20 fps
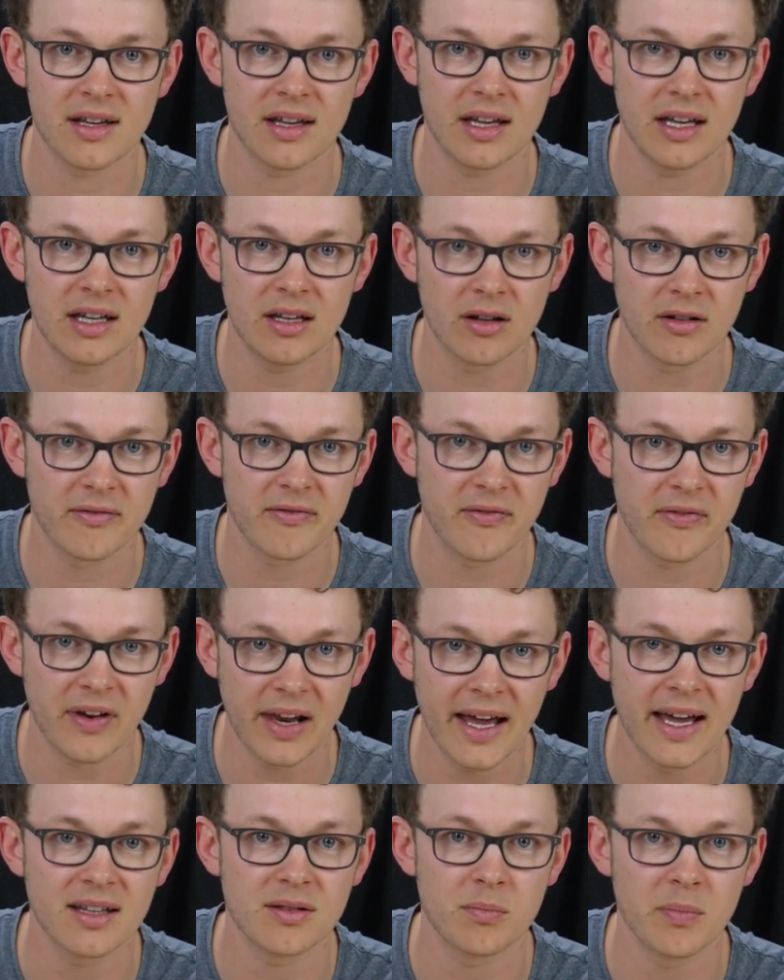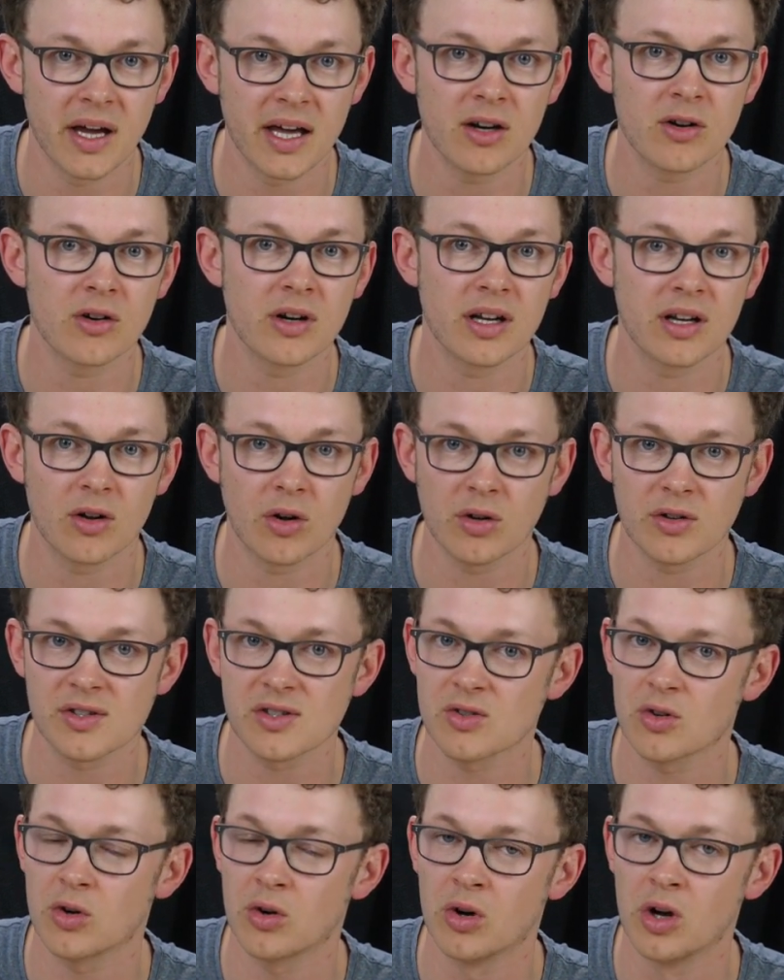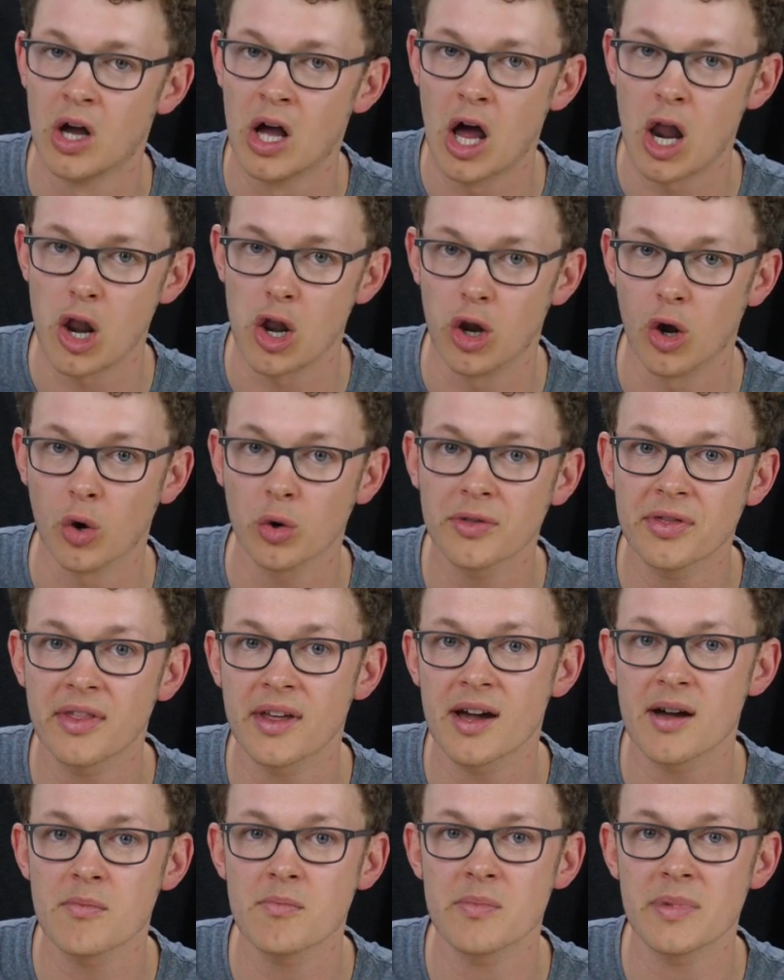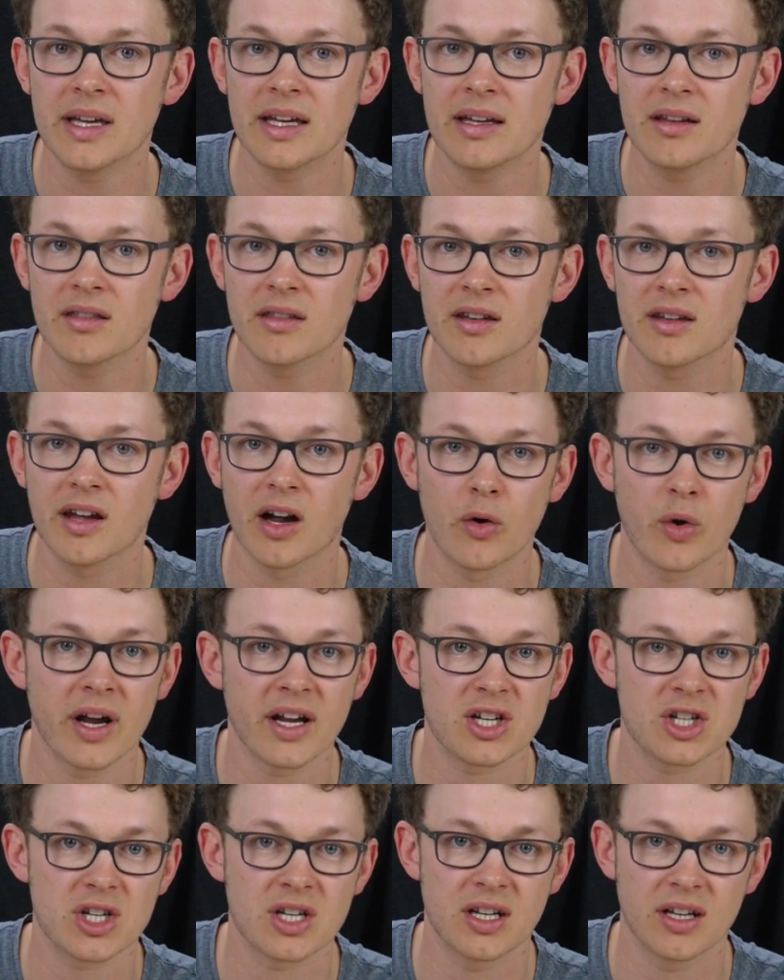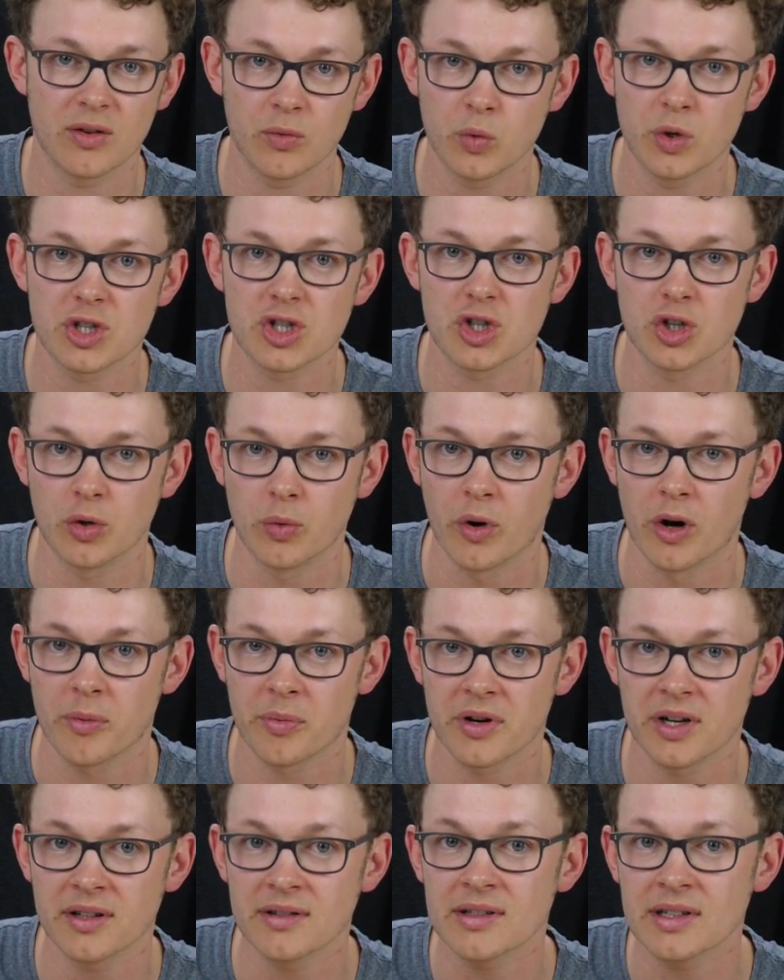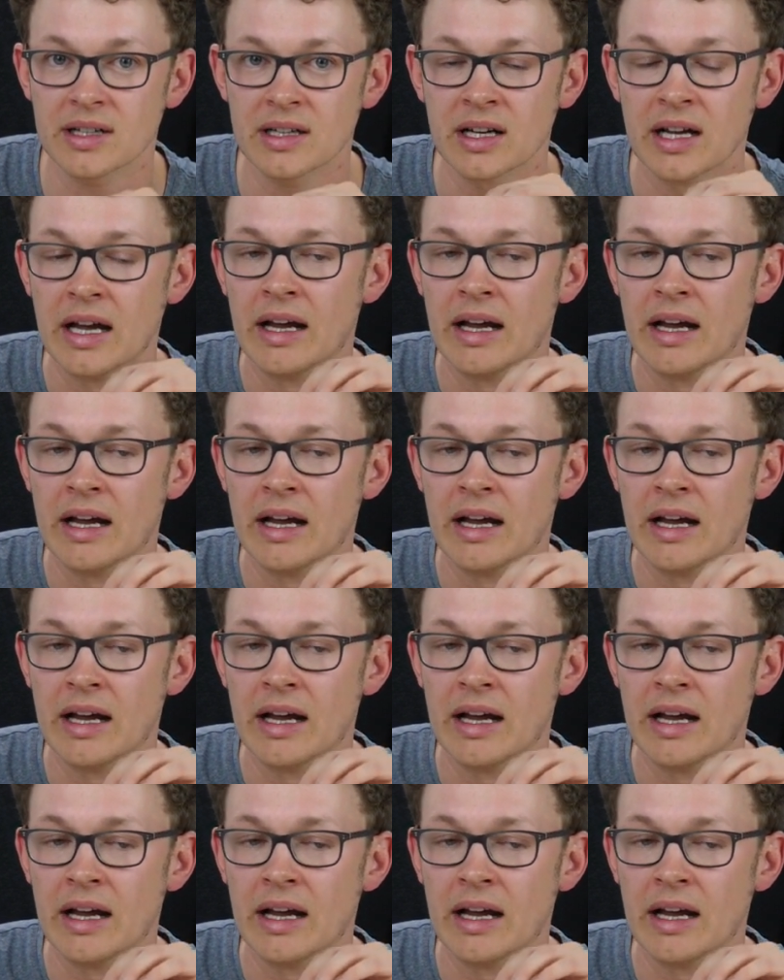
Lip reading: in a flat manner and also load them in the direction in which you were printing,